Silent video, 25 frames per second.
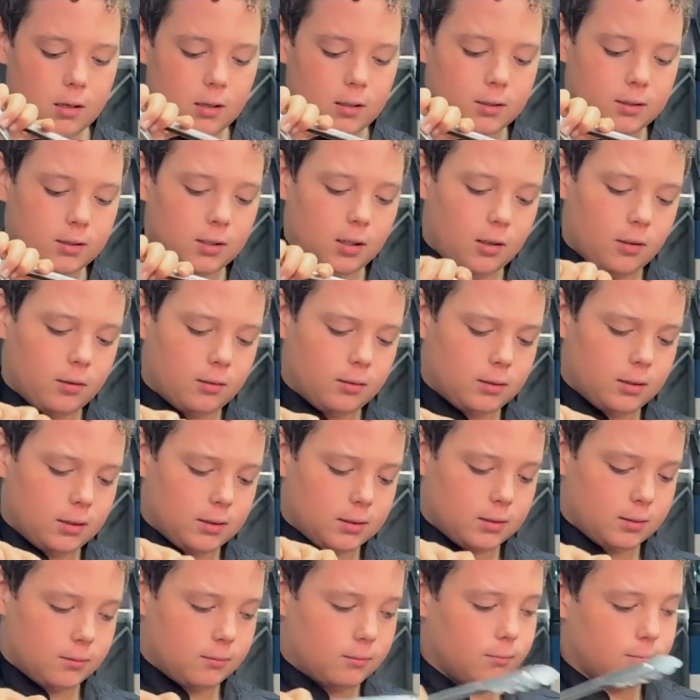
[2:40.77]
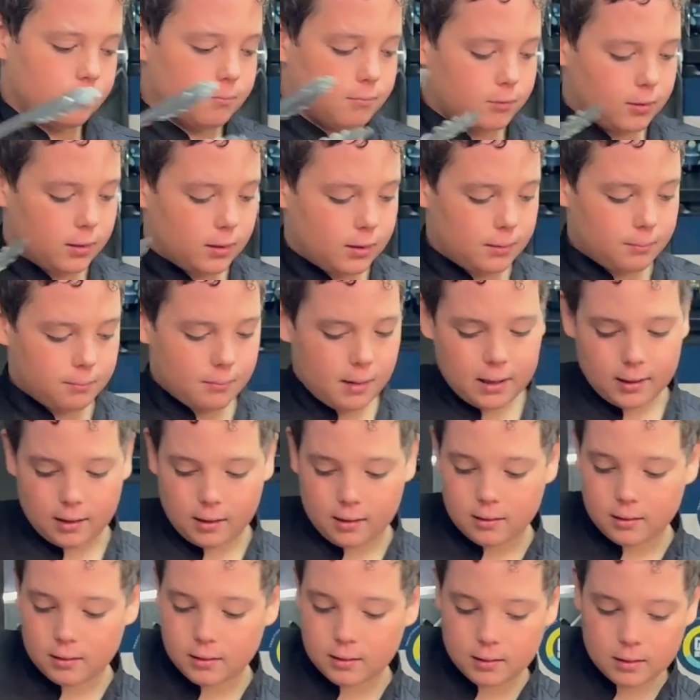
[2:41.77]
so it doesn't really matter.
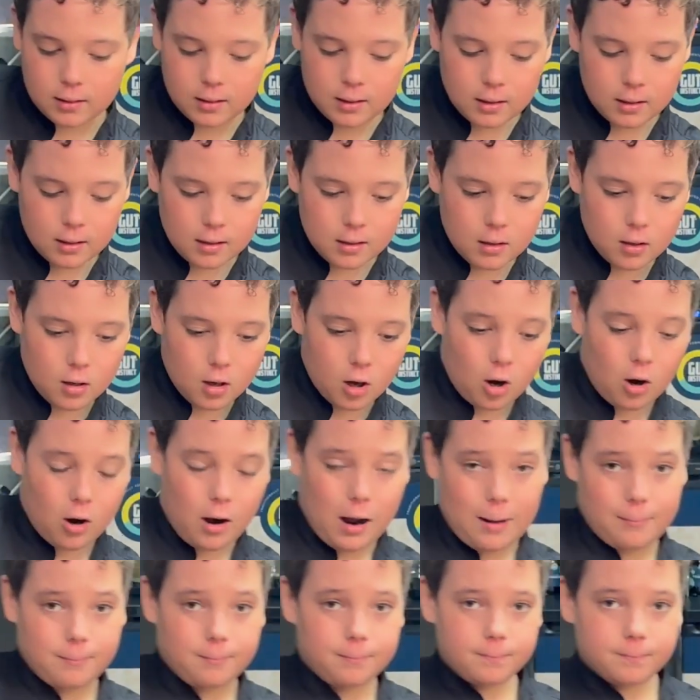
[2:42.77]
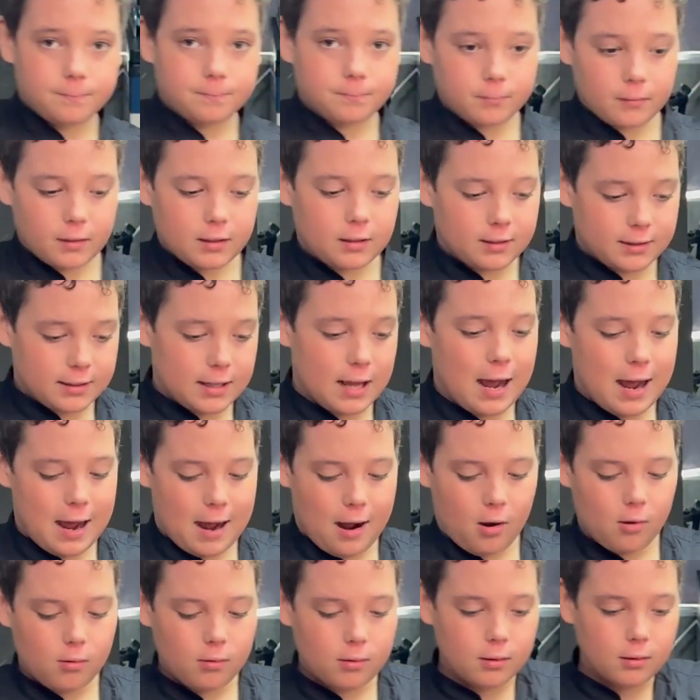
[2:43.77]
Alright,
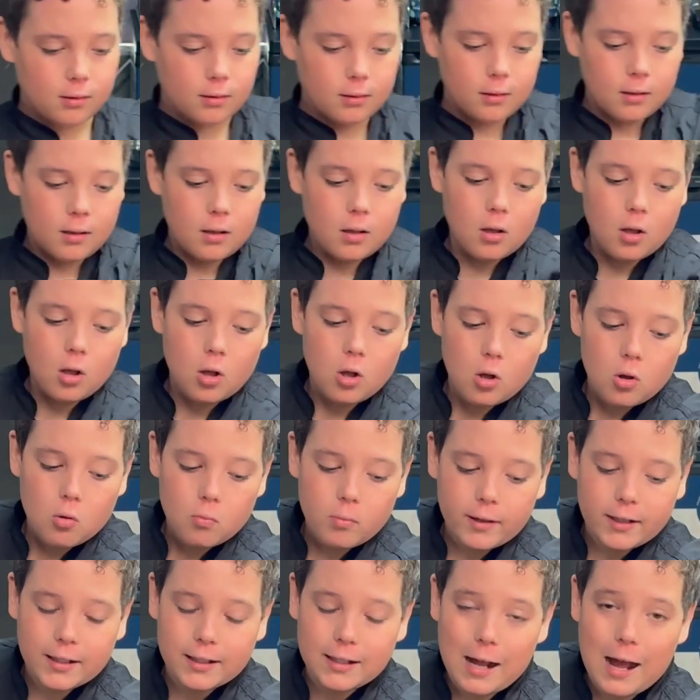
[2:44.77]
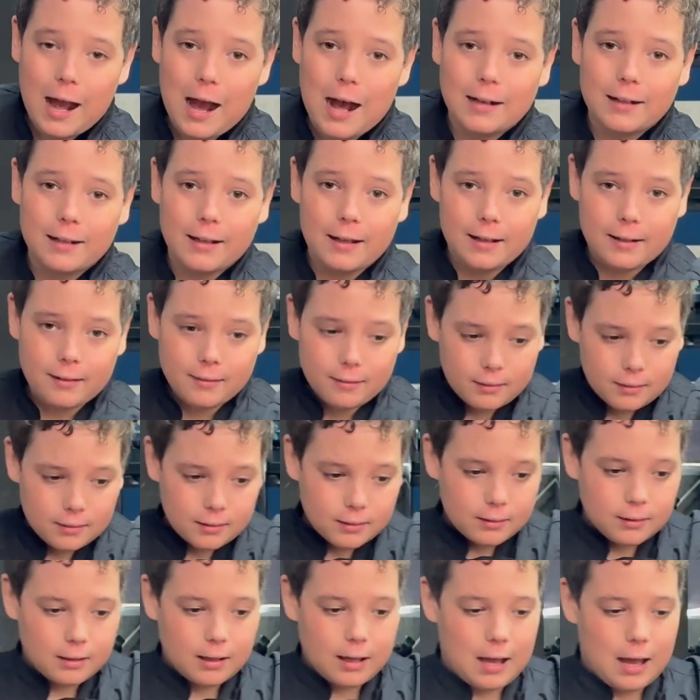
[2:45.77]
now we can add in
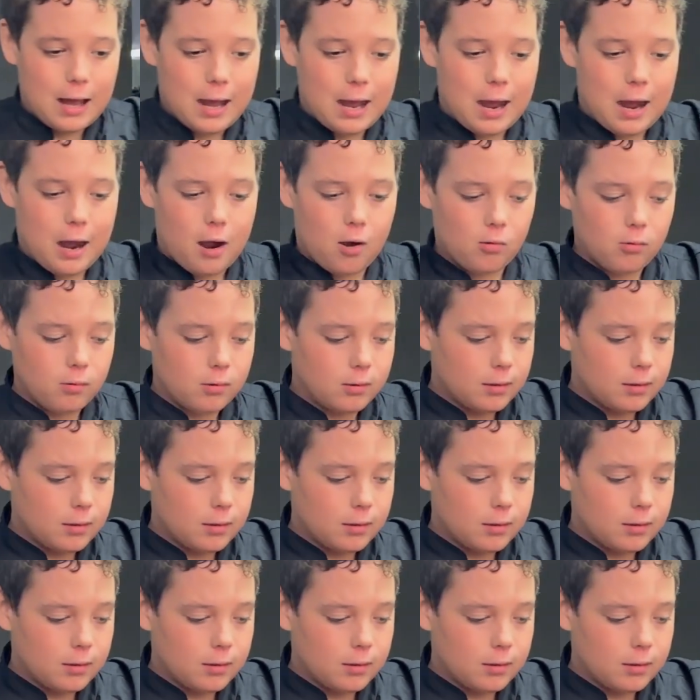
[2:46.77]
our